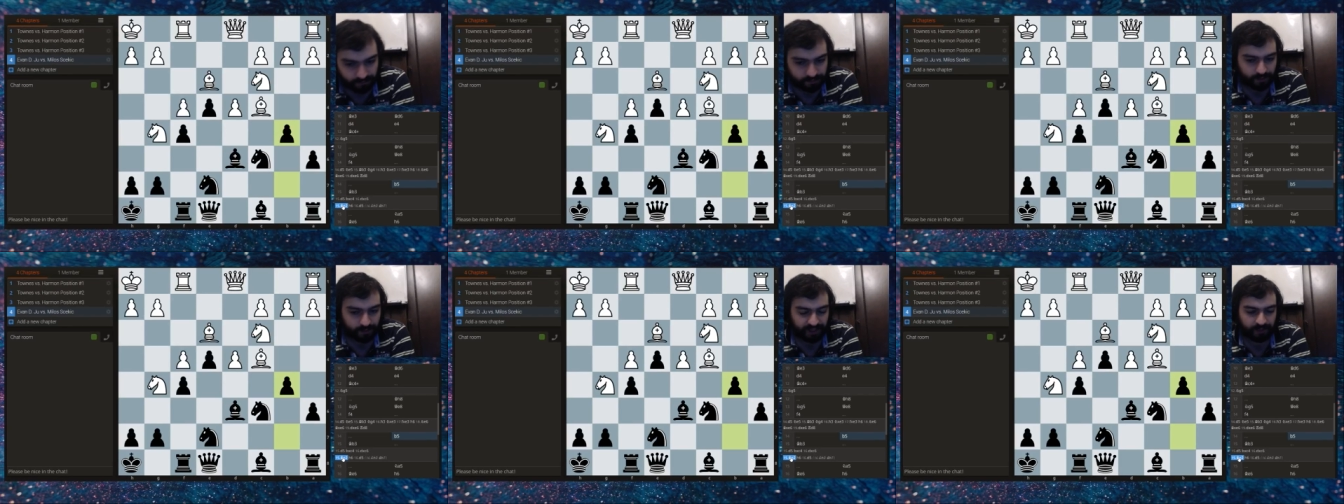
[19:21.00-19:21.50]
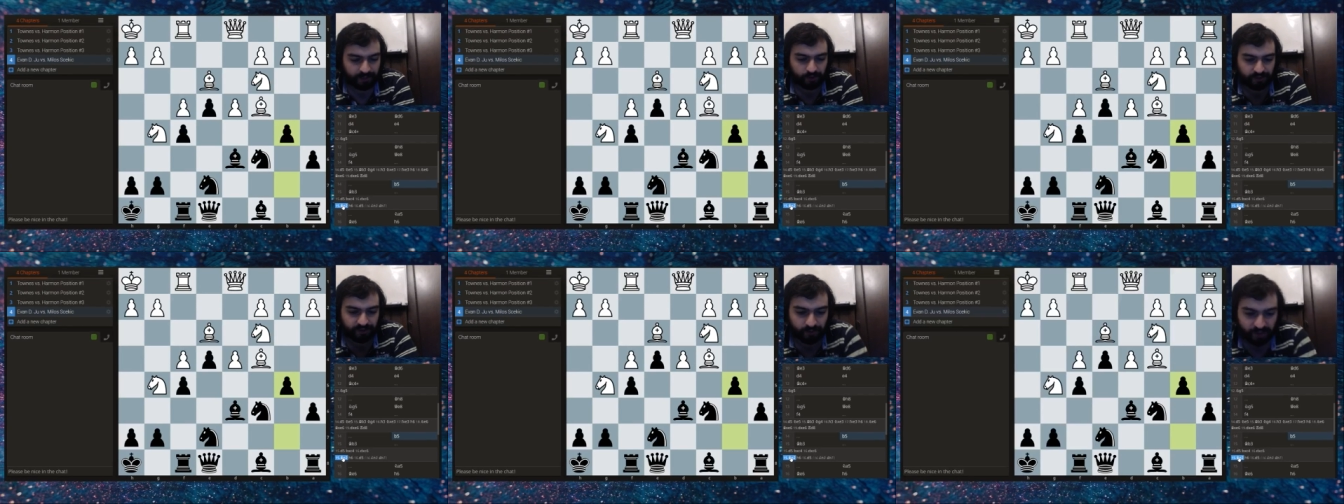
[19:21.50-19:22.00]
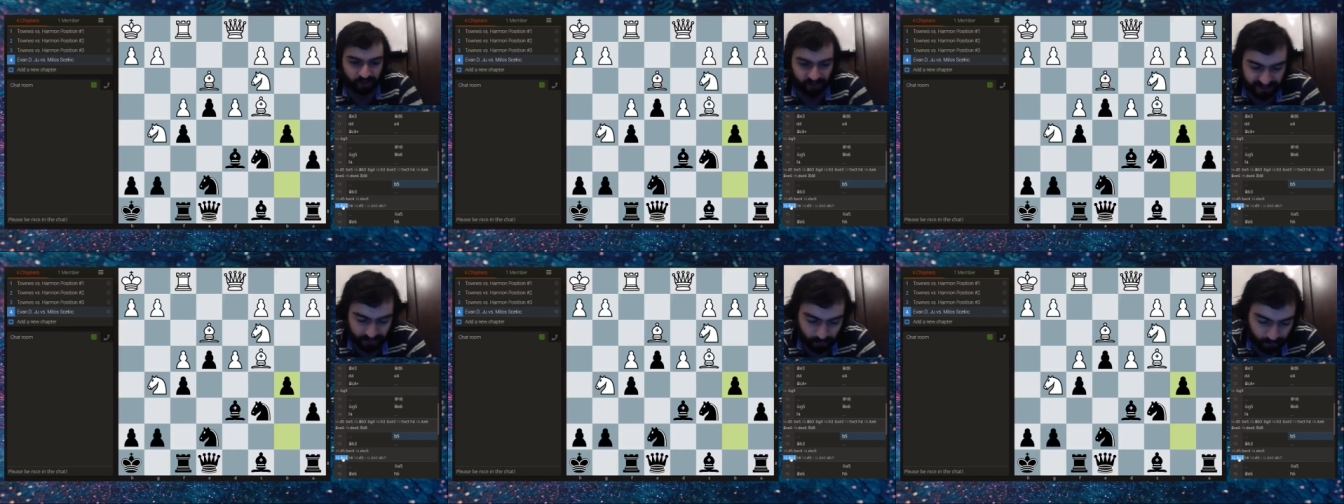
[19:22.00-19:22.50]
the game continuation
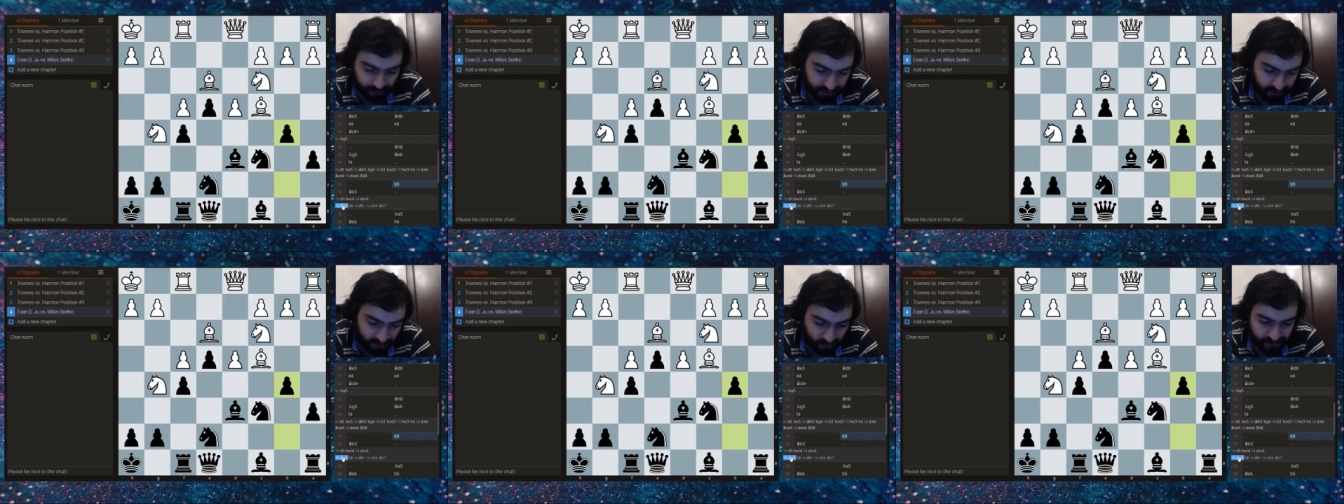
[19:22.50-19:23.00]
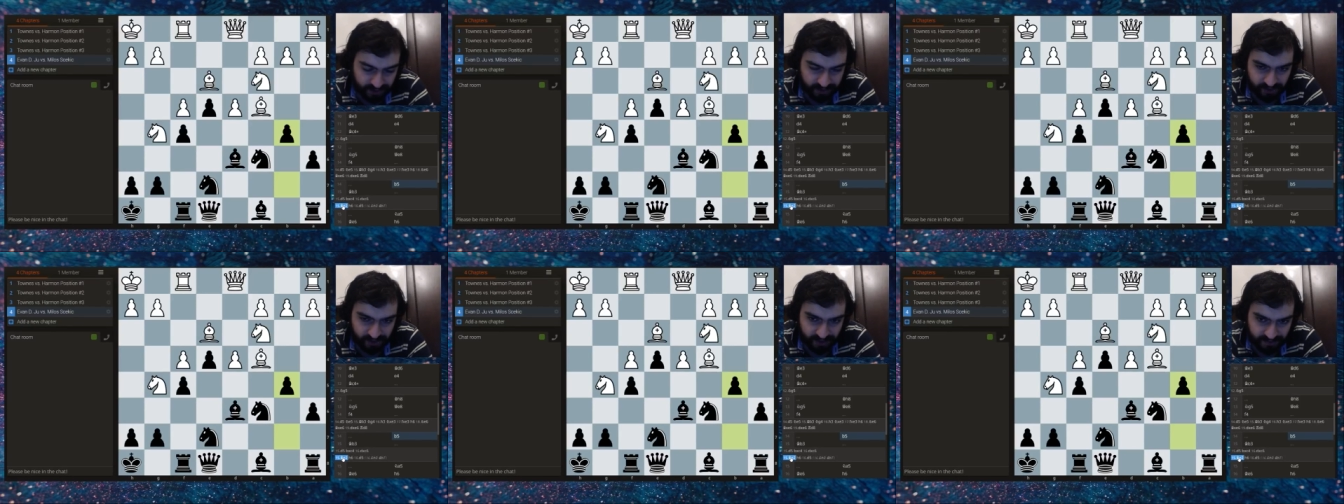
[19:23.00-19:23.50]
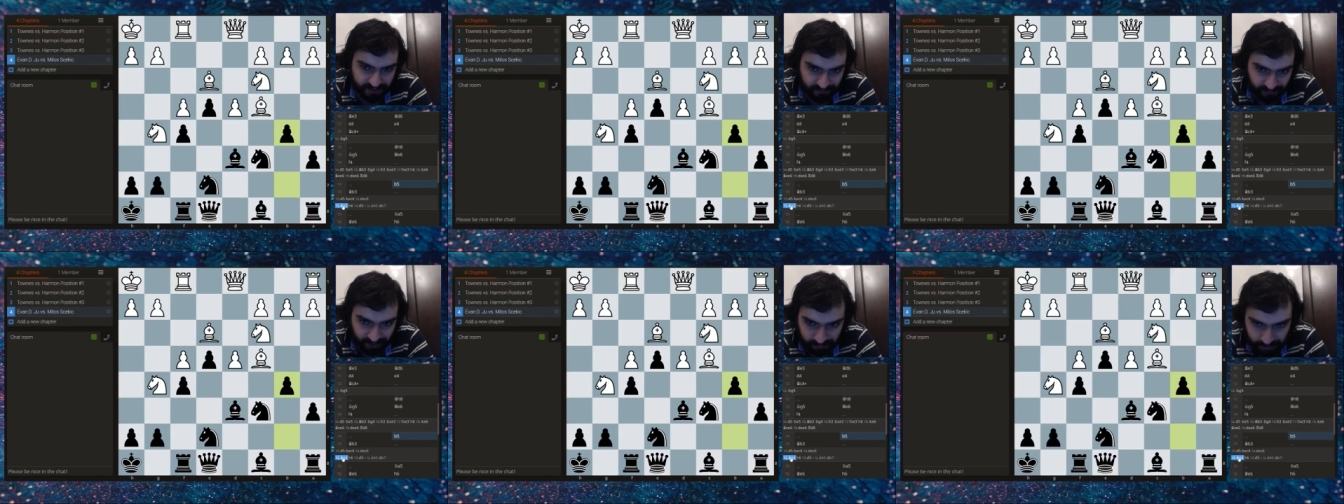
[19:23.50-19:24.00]
isn't completely losing, it's just
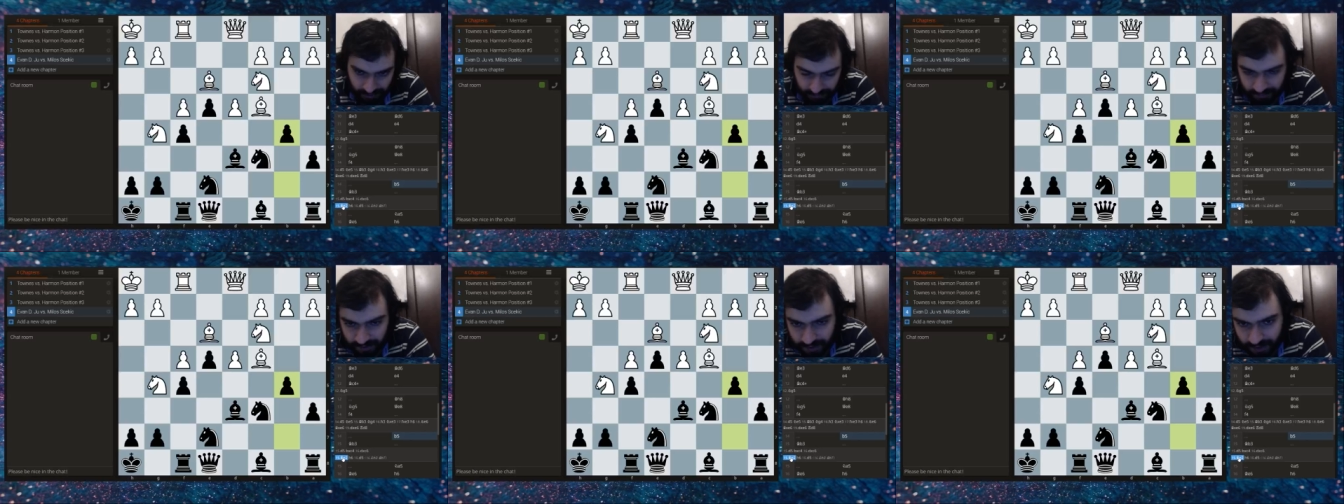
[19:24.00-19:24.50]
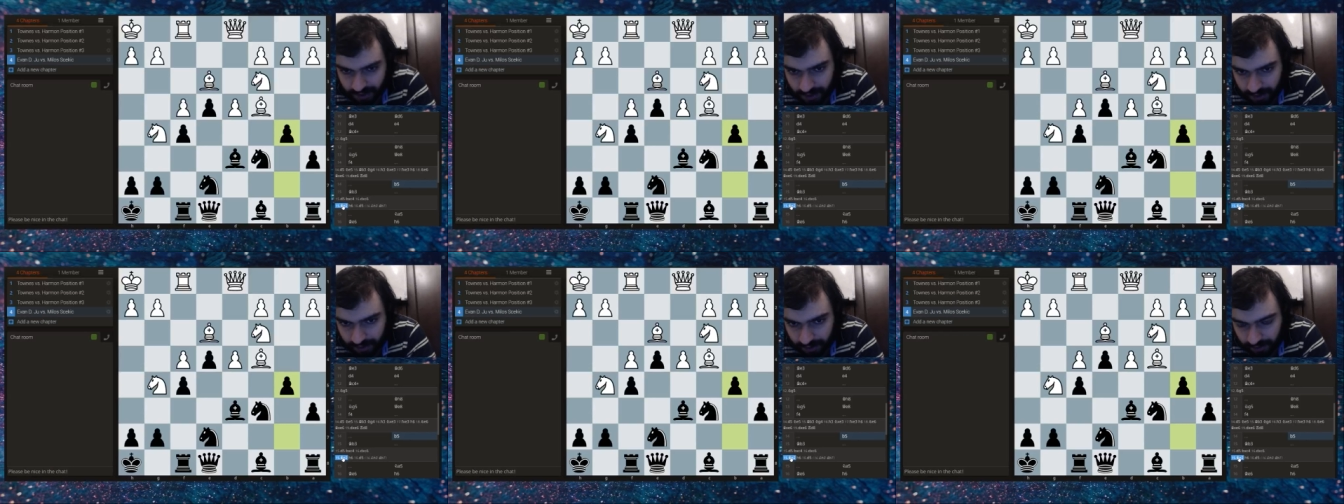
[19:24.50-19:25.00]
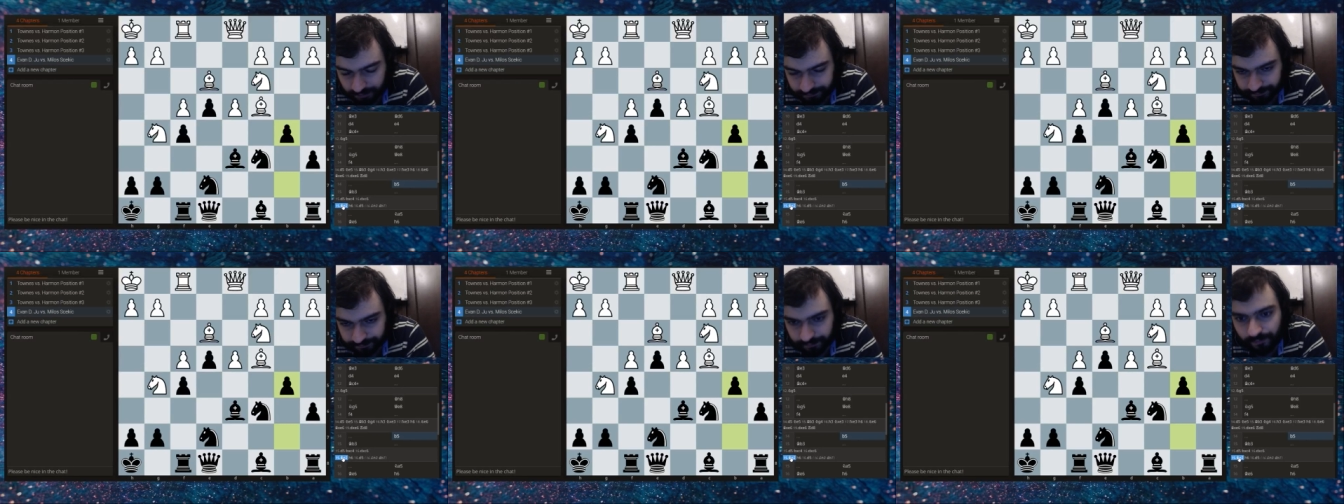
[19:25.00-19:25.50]
very bad.
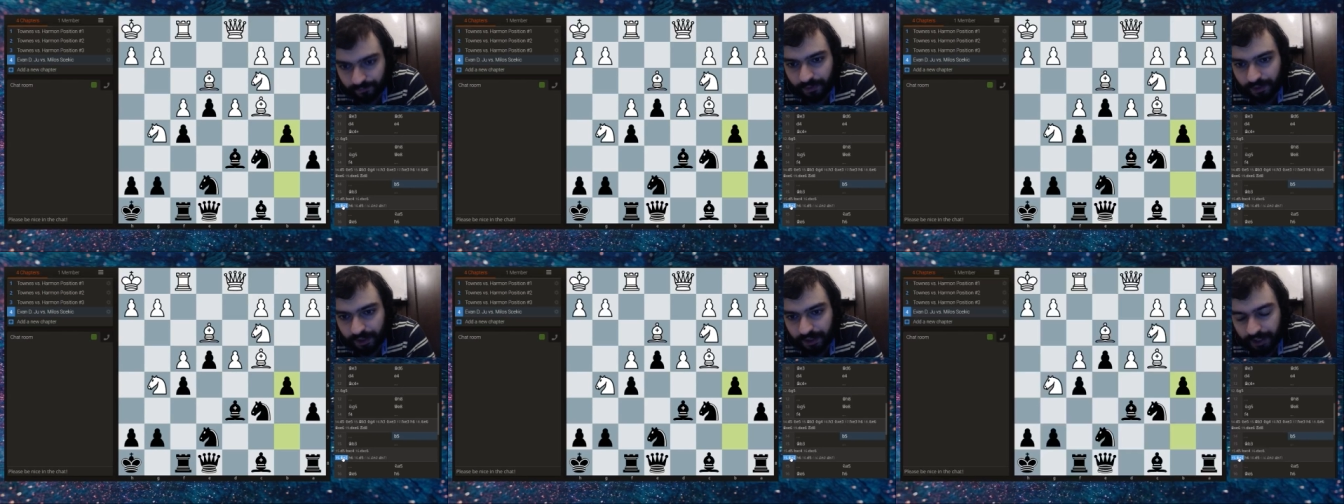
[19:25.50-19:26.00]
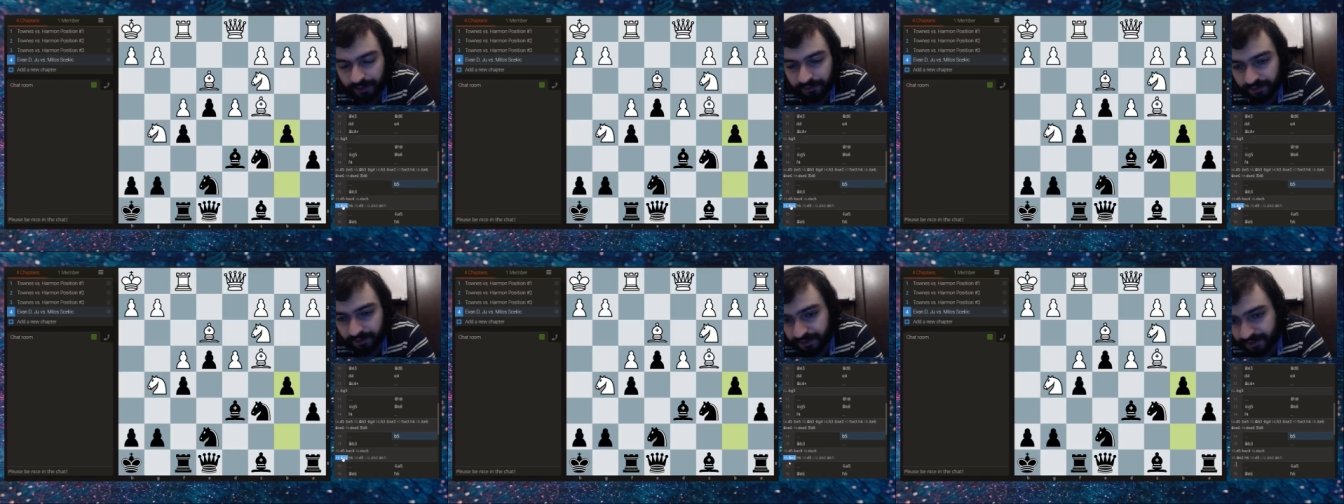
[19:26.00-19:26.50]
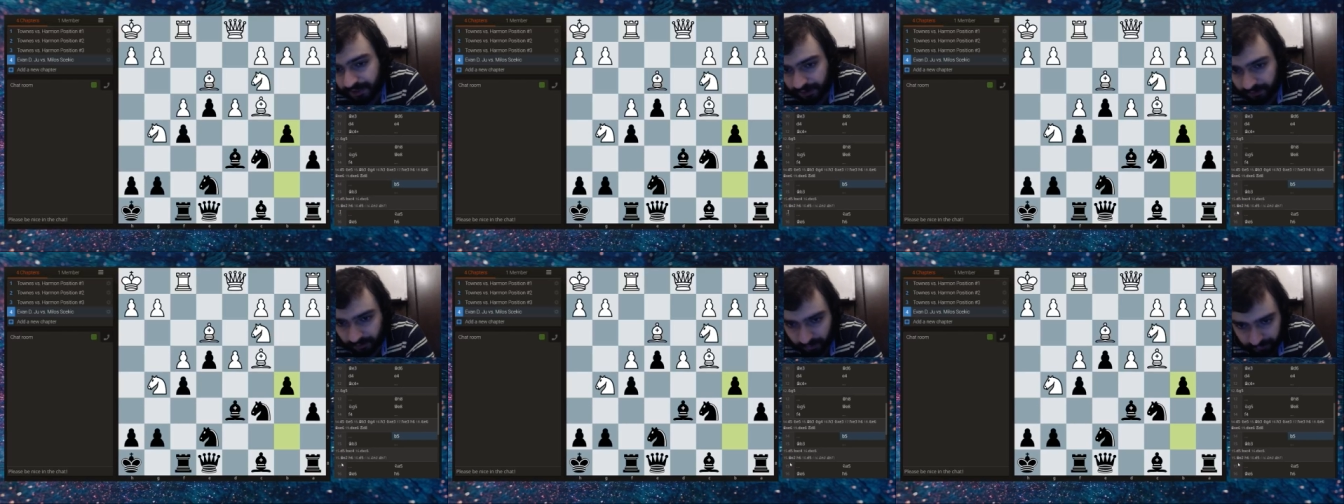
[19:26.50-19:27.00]
And instead of